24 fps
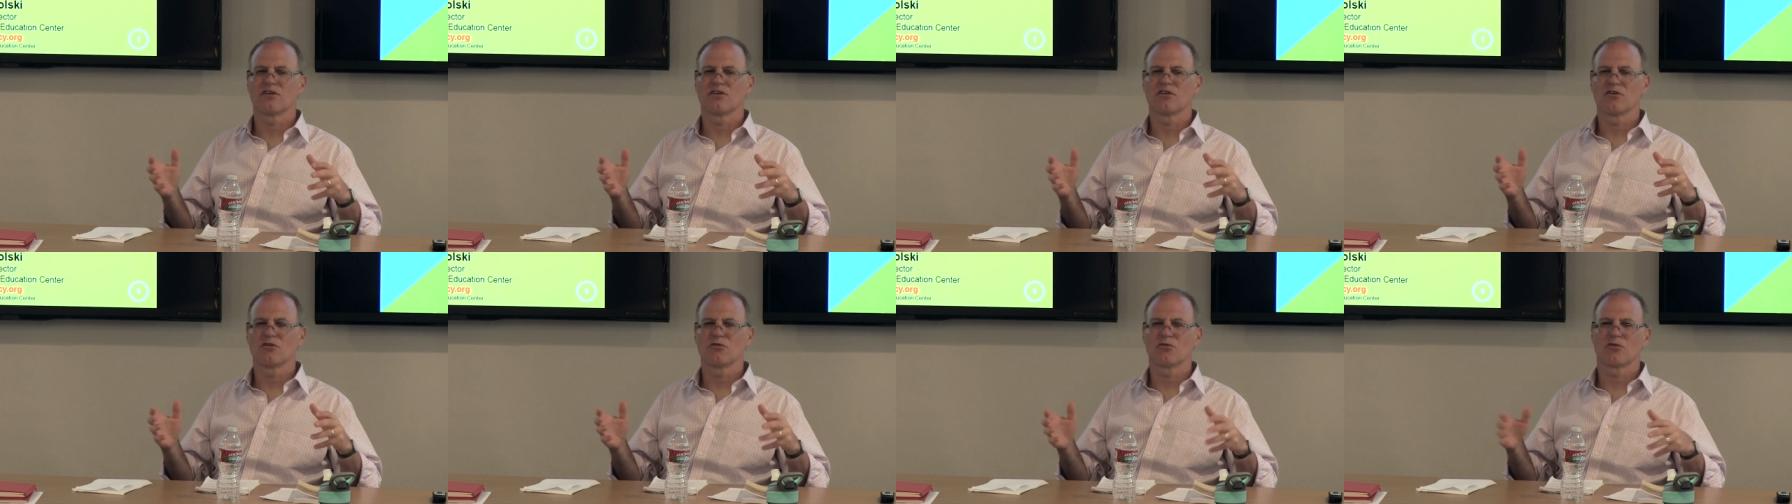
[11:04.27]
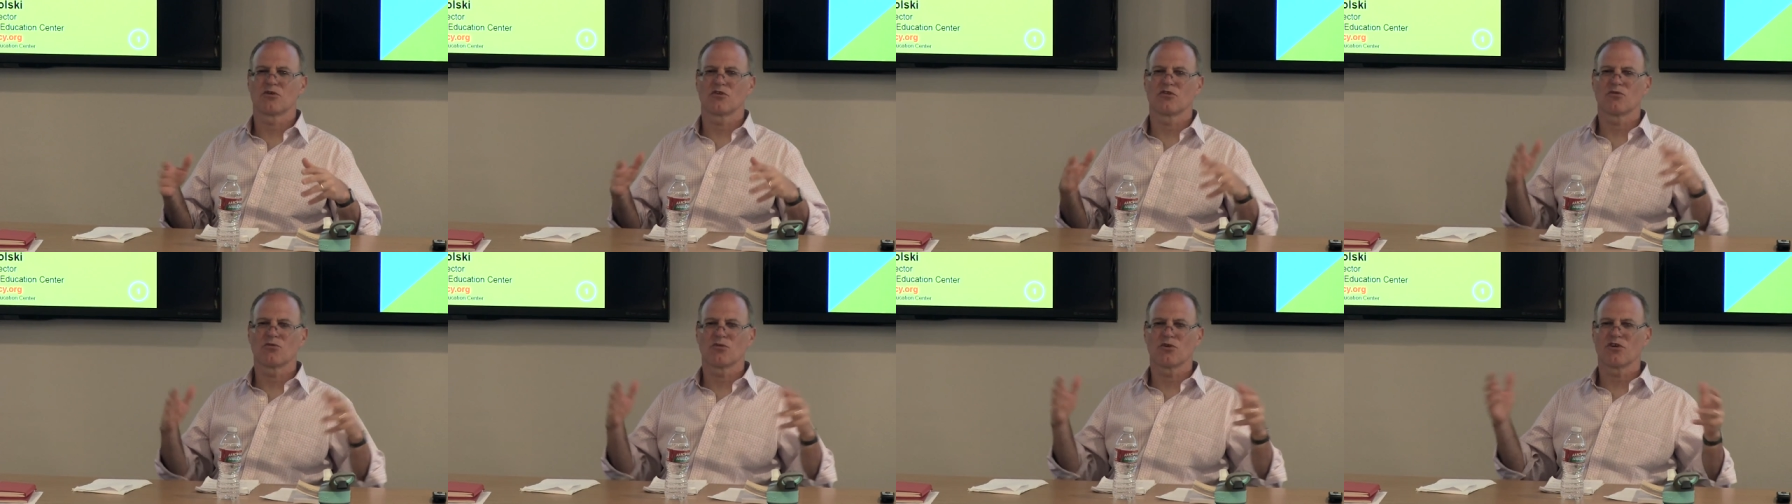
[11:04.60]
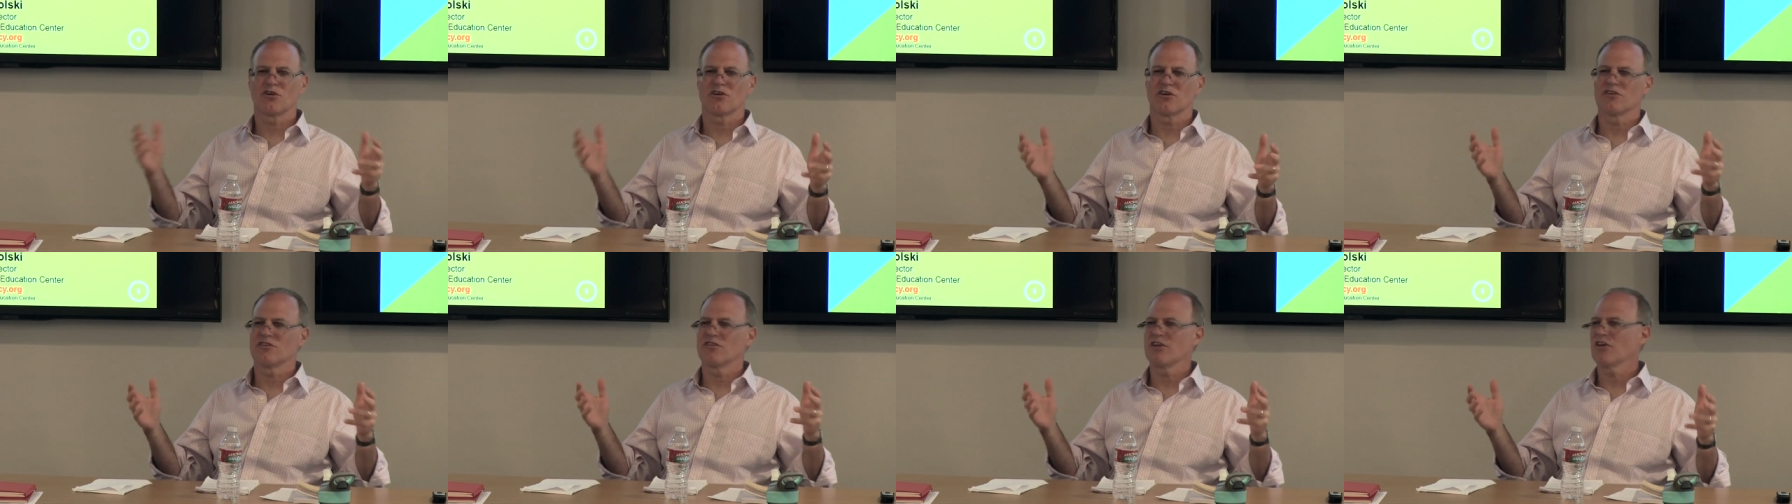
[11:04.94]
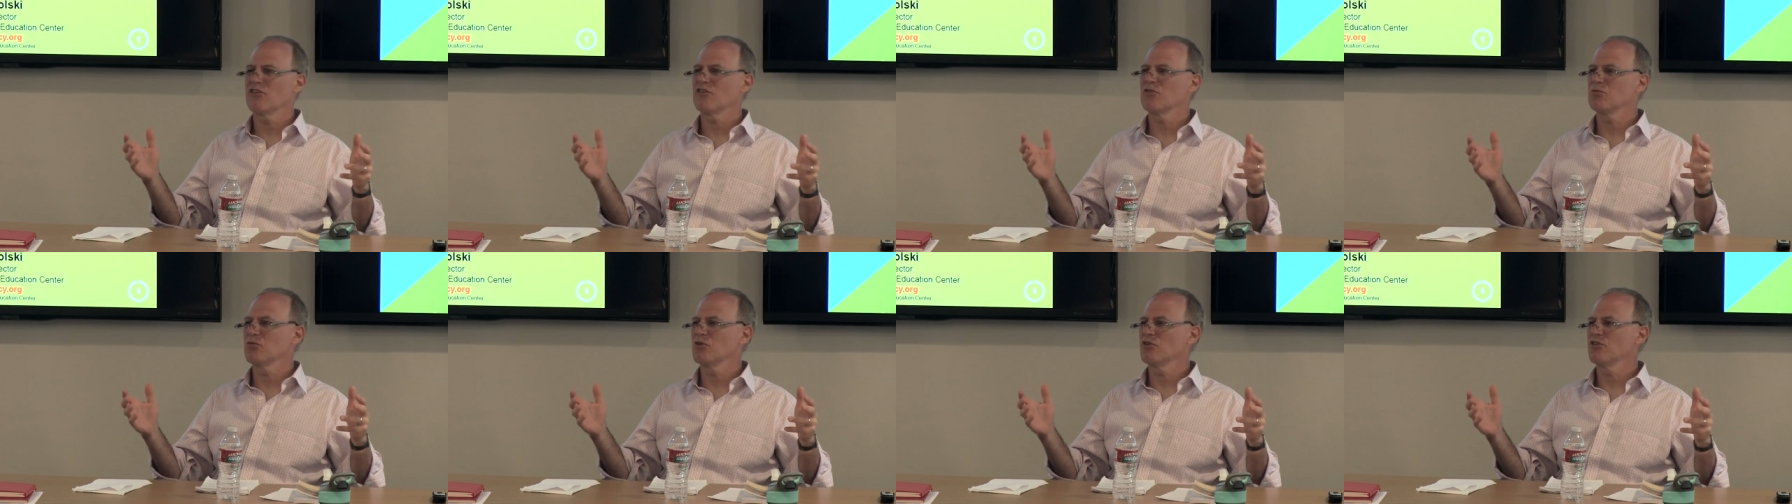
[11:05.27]
you know, because we're on the
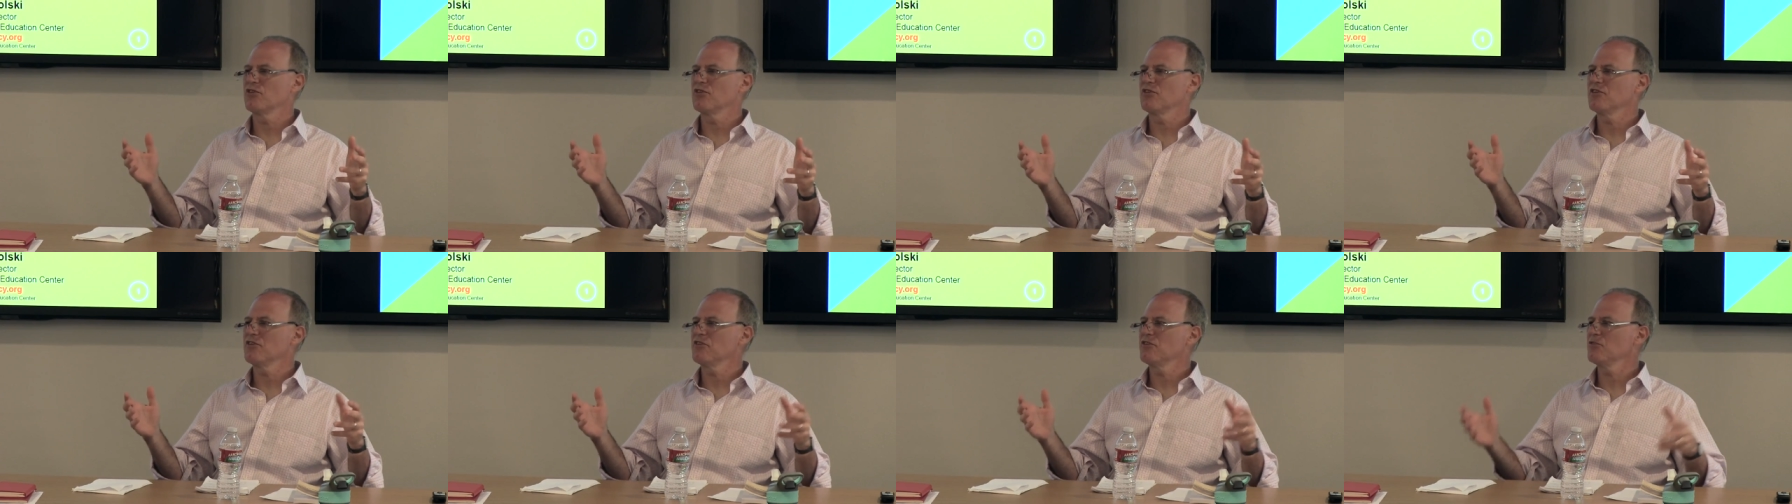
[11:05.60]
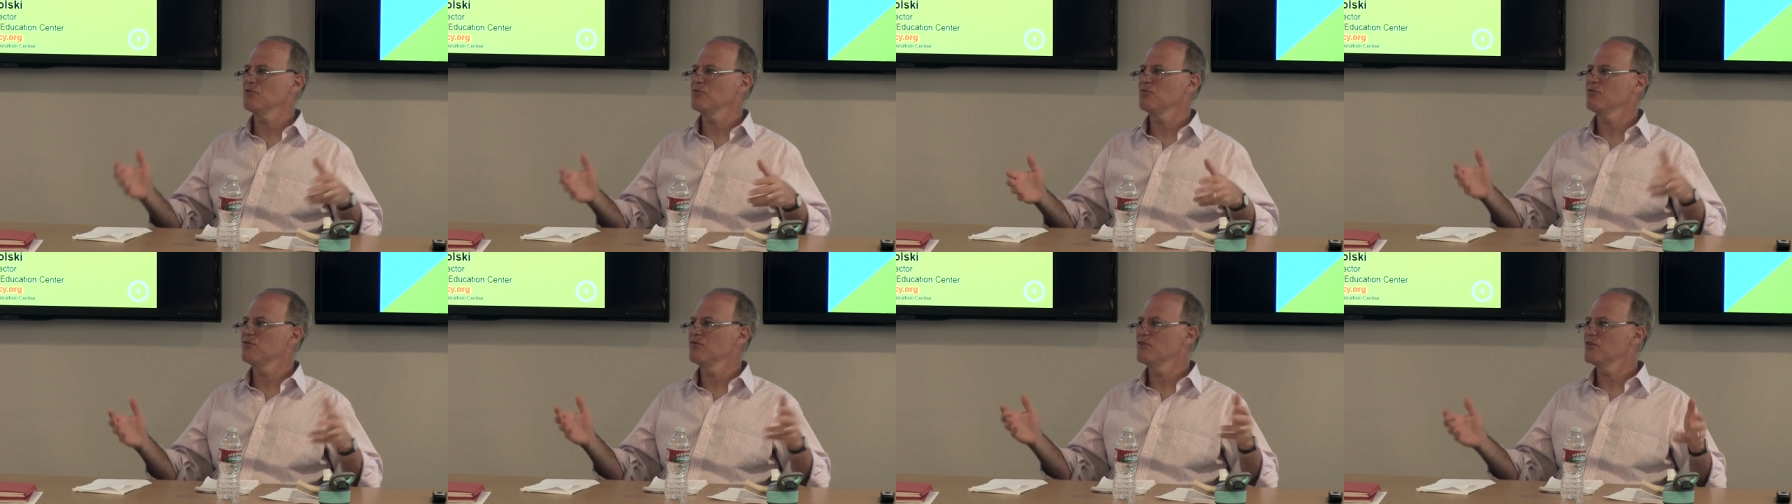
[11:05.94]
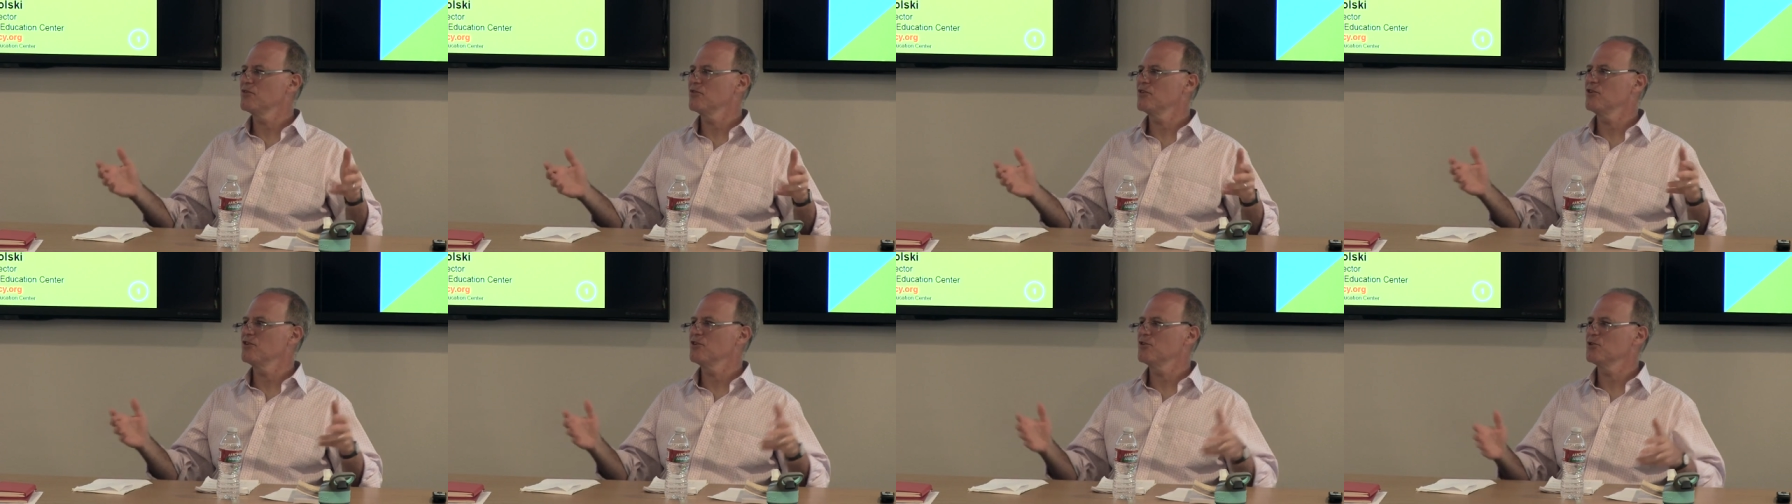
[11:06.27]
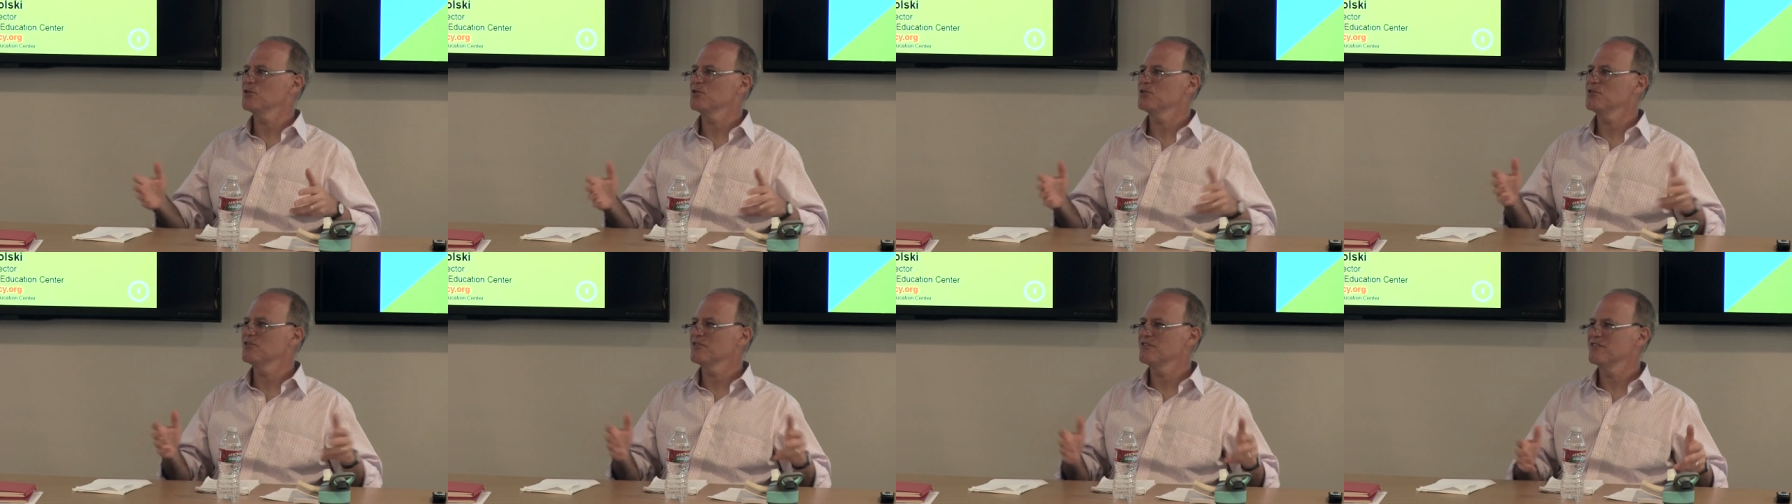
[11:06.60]
decimal system, 50
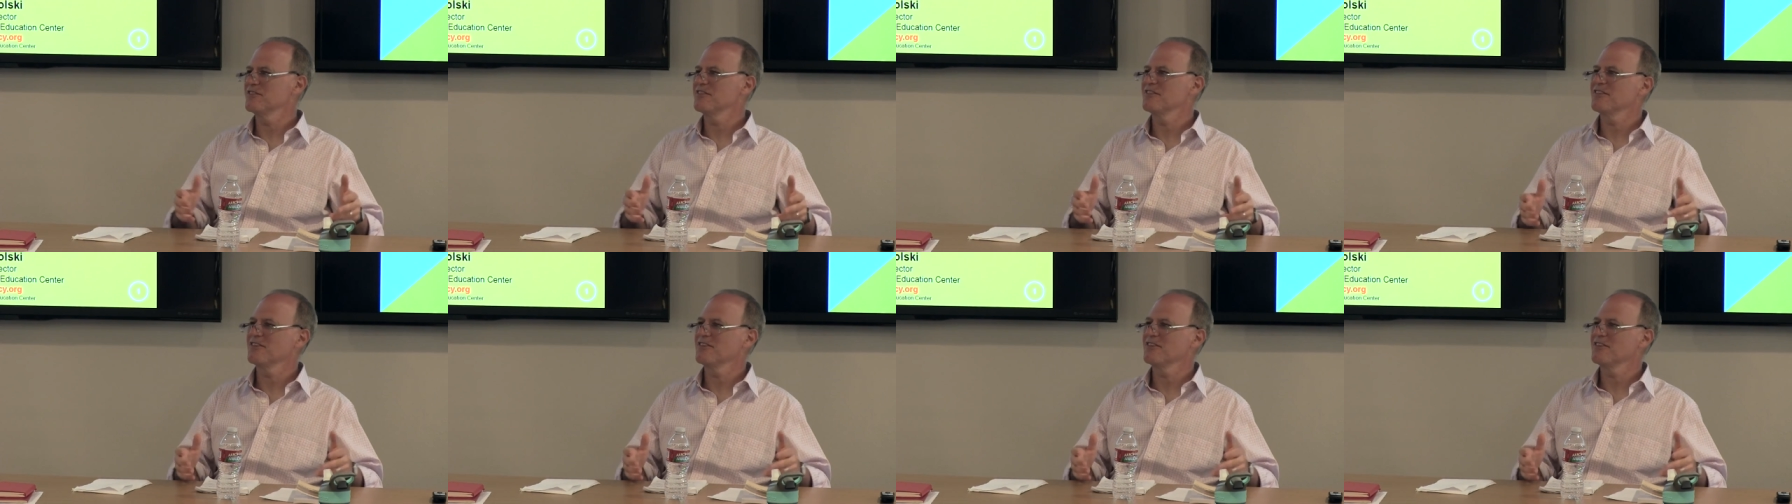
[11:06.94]
years